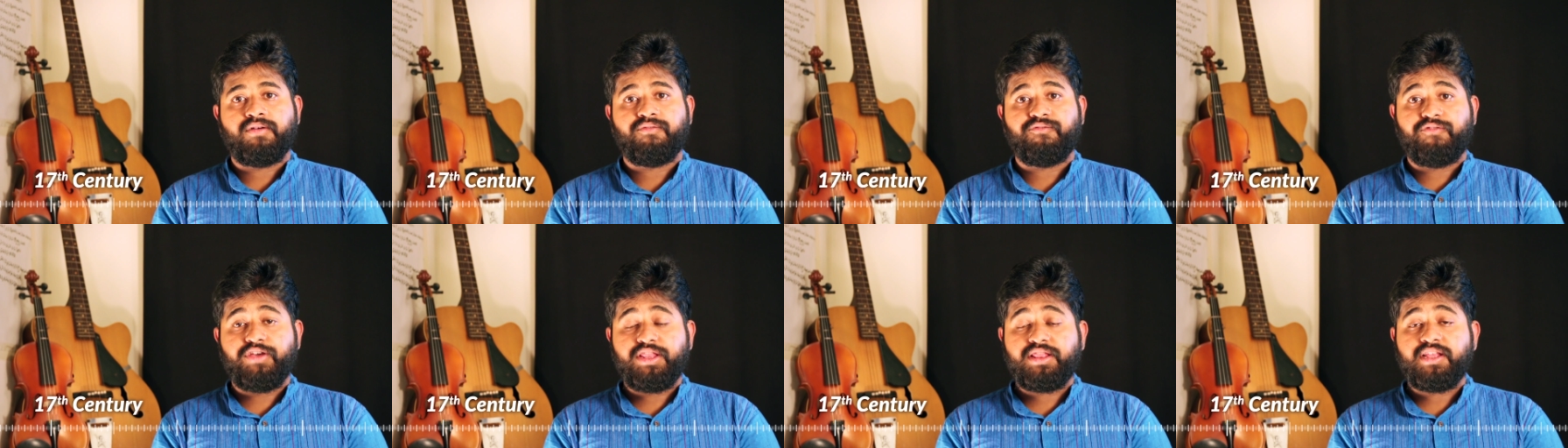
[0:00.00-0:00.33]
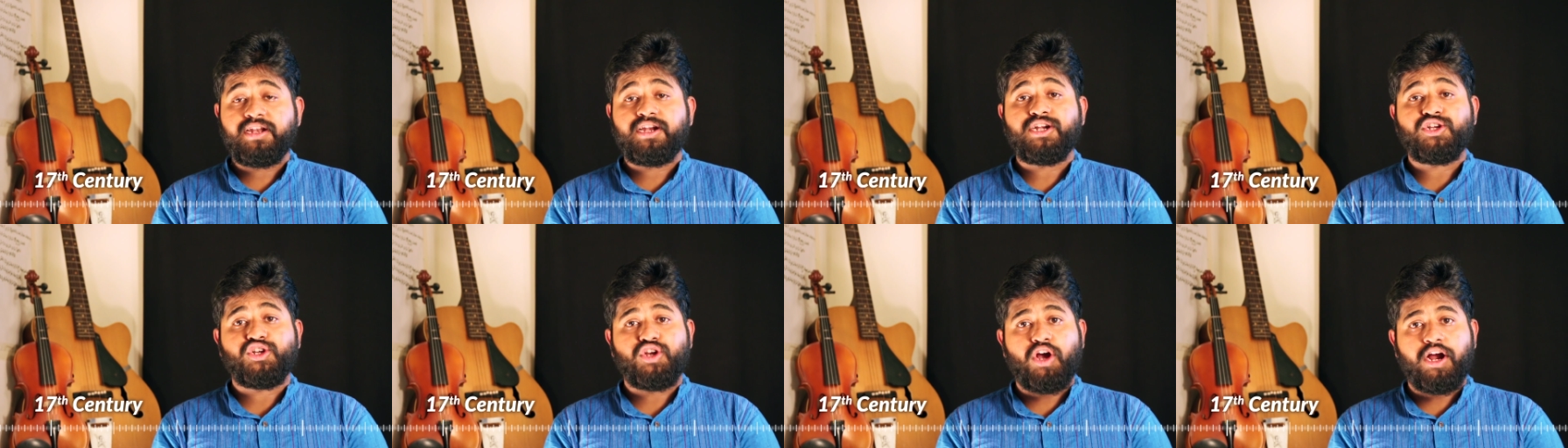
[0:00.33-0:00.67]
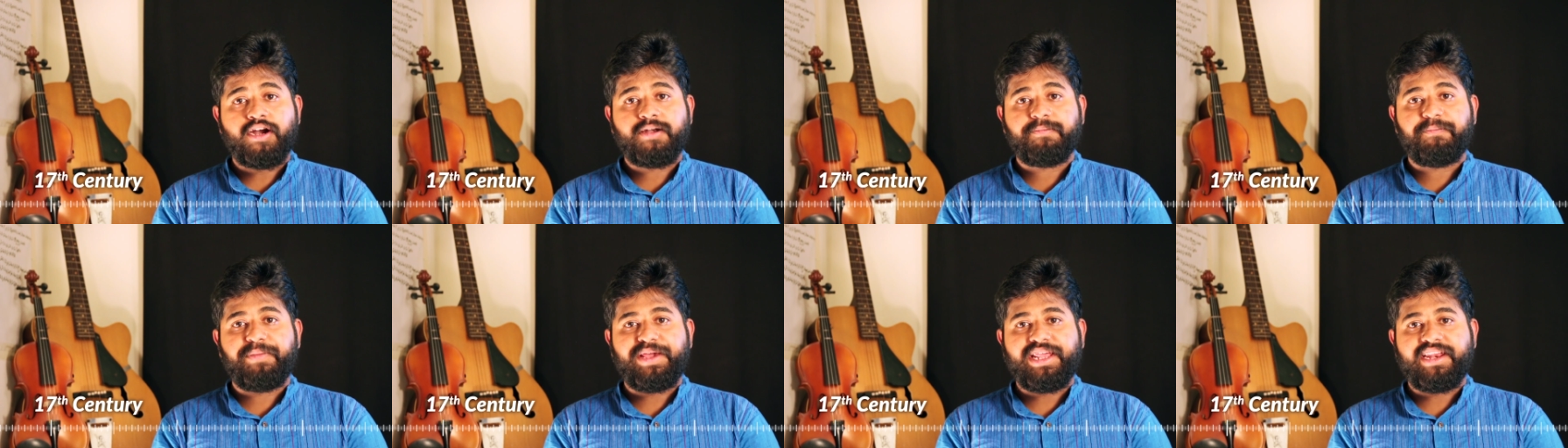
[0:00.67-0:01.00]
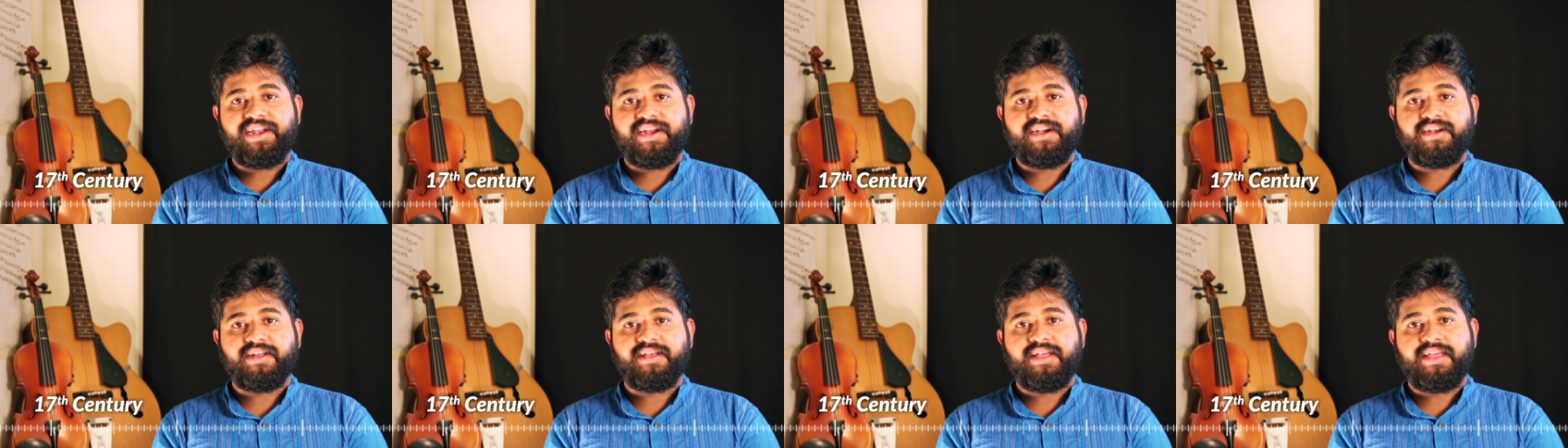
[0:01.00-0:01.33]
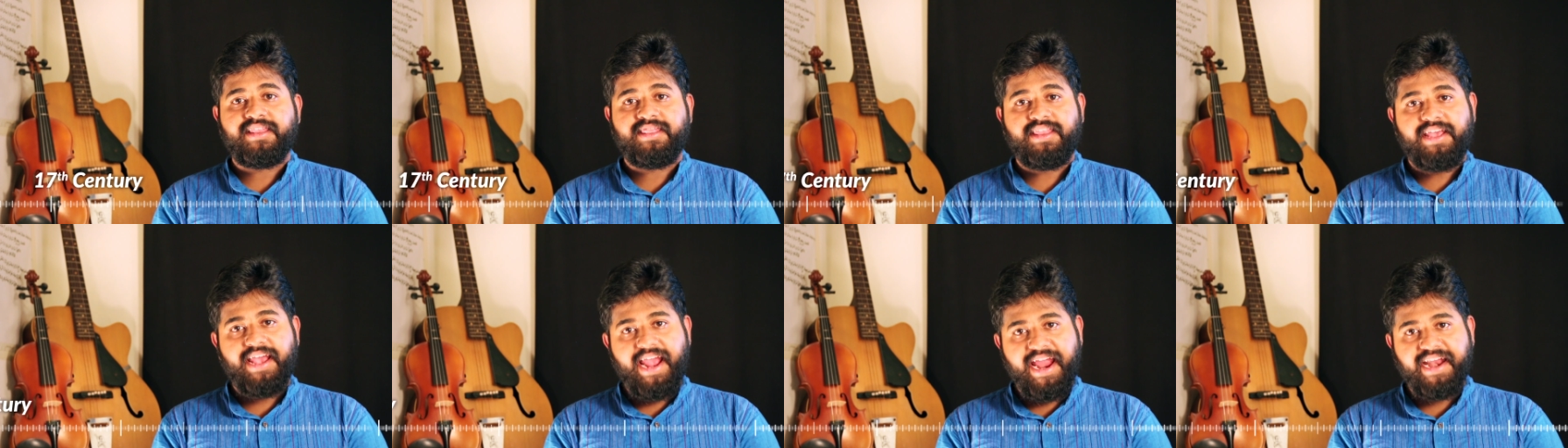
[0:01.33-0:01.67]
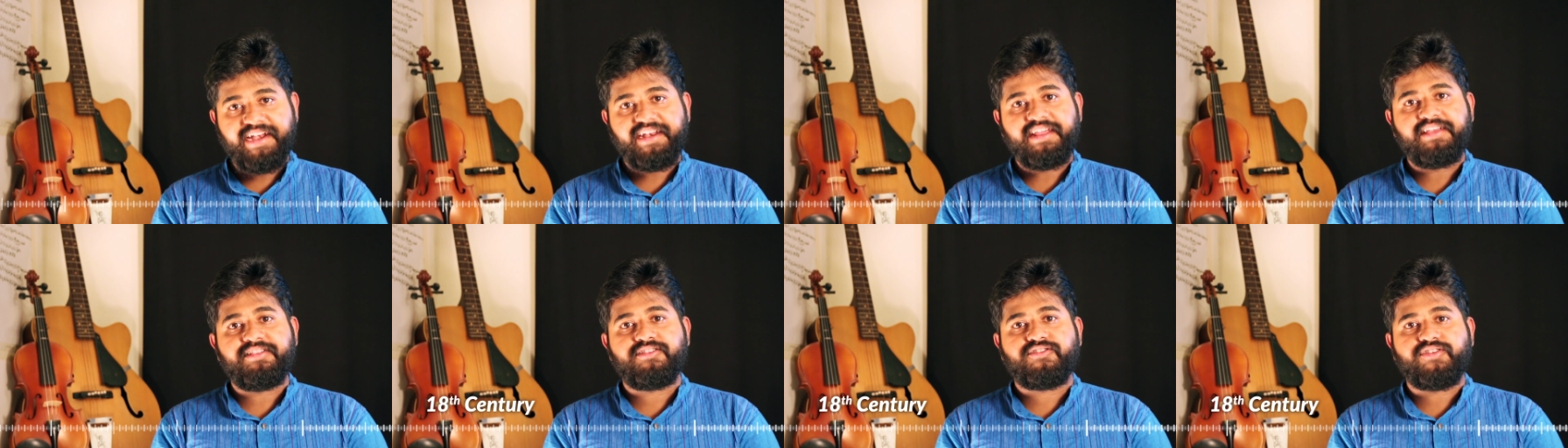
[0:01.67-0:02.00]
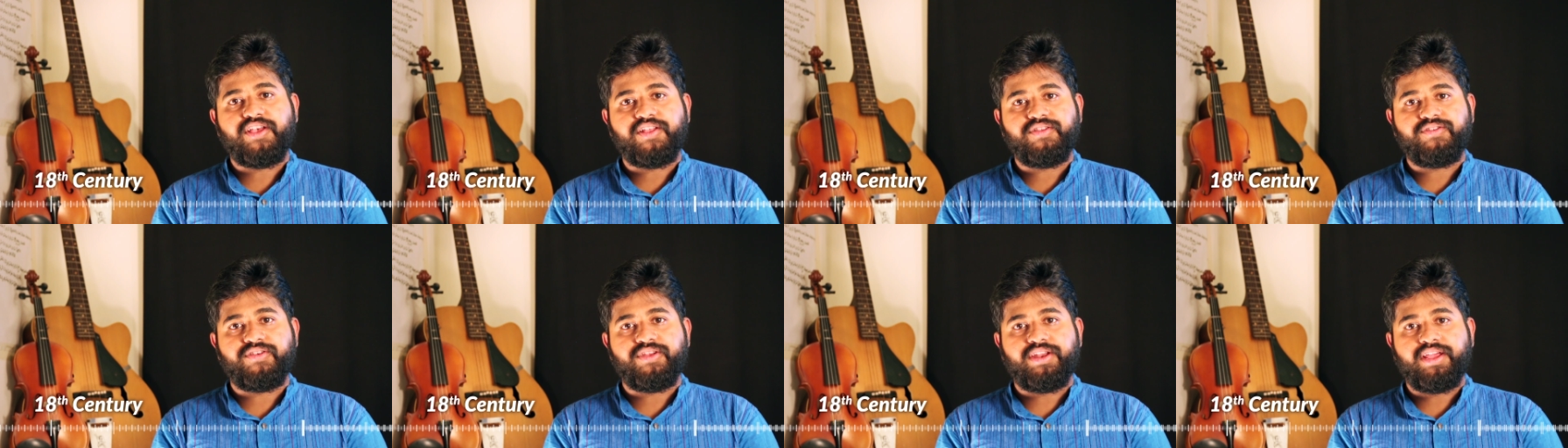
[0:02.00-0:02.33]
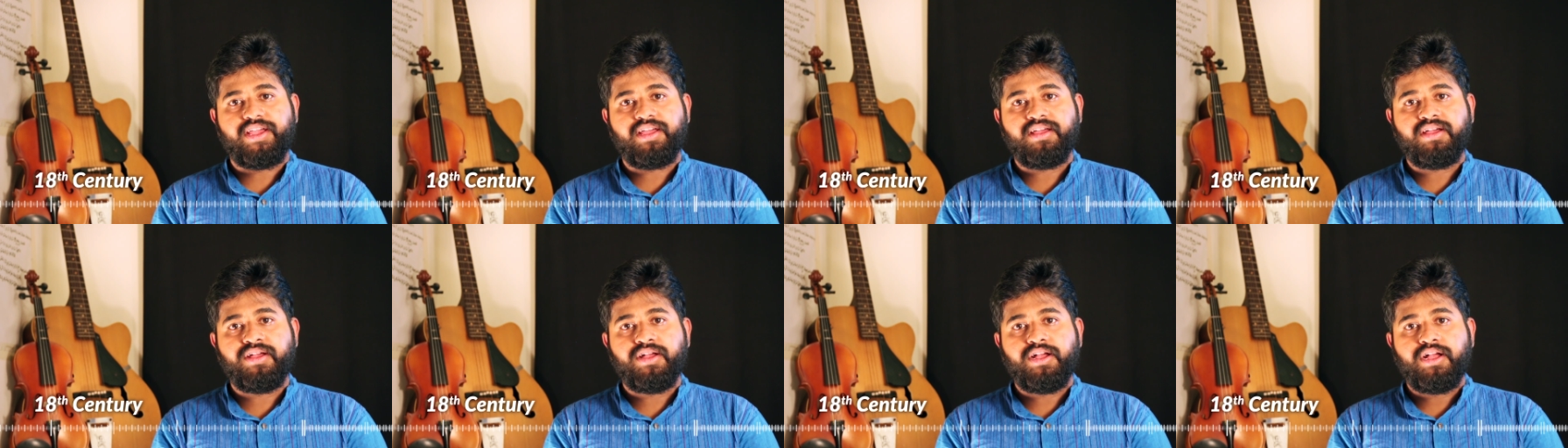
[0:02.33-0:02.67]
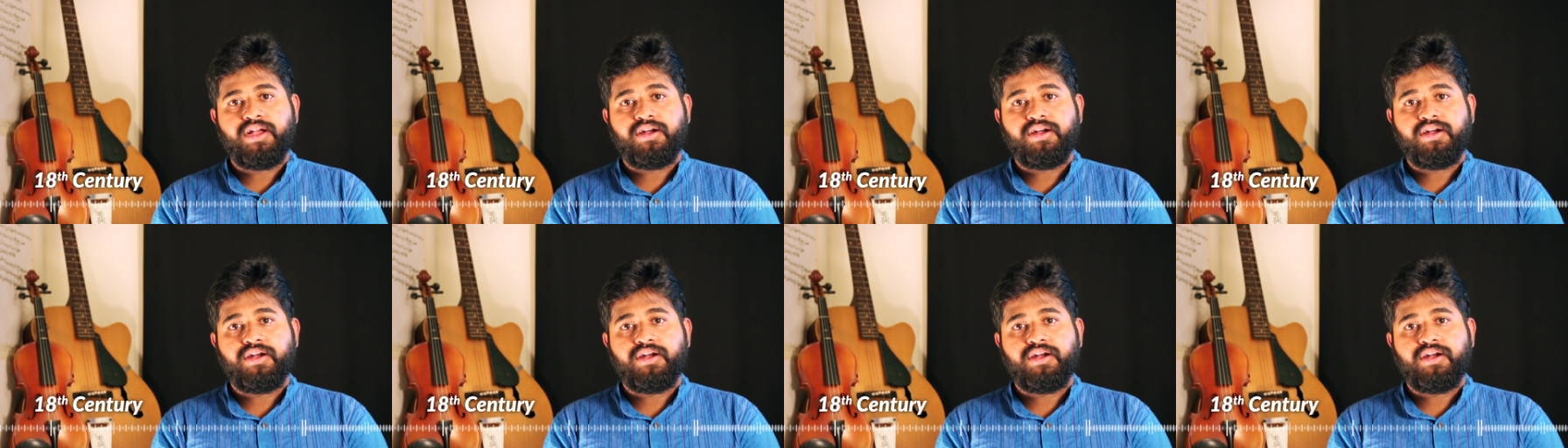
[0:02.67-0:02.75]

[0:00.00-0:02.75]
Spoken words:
Within a short period in the 18th century